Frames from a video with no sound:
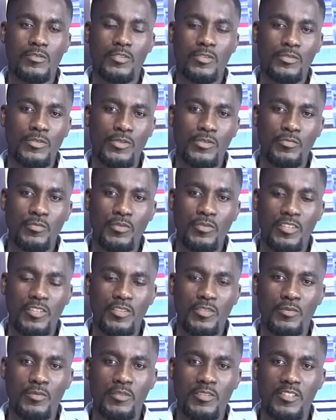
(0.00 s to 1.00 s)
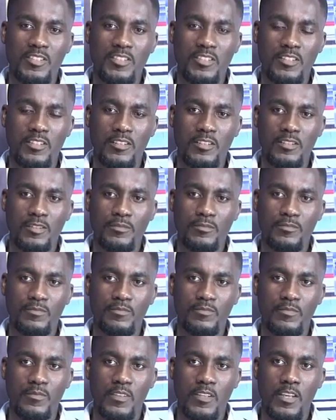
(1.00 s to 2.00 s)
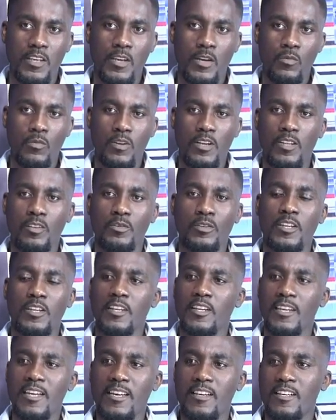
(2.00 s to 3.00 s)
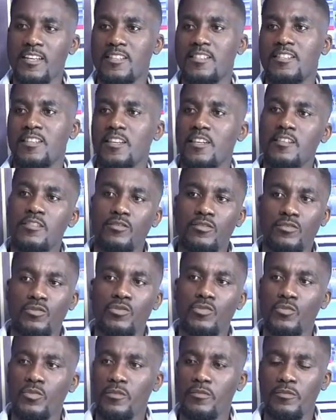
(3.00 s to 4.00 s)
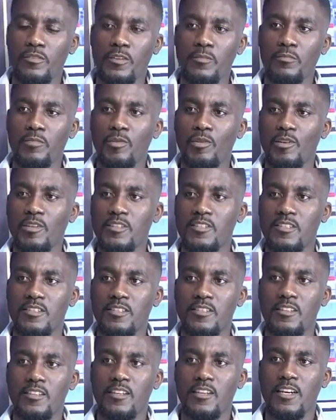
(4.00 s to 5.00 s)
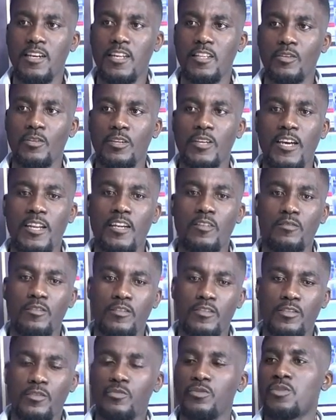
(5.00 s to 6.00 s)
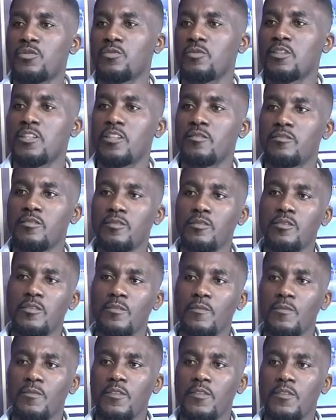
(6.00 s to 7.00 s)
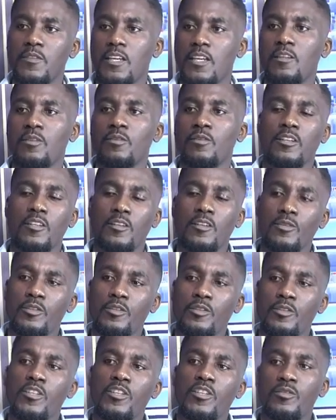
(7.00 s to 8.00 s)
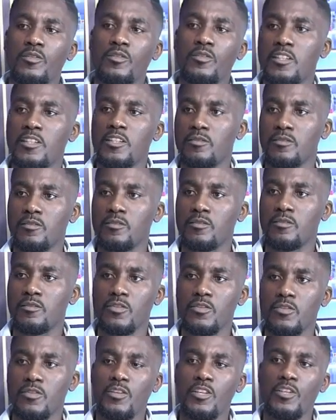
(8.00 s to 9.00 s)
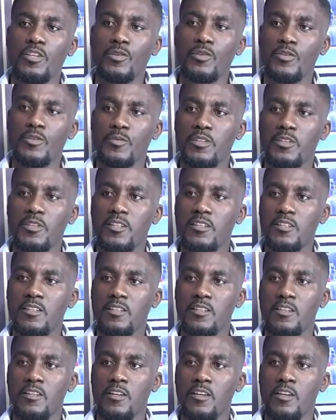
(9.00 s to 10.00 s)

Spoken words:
Social media, it's when I look at it, I dissect it into two different parts. I look at it on the social level, and I look at it on the media level, because media has been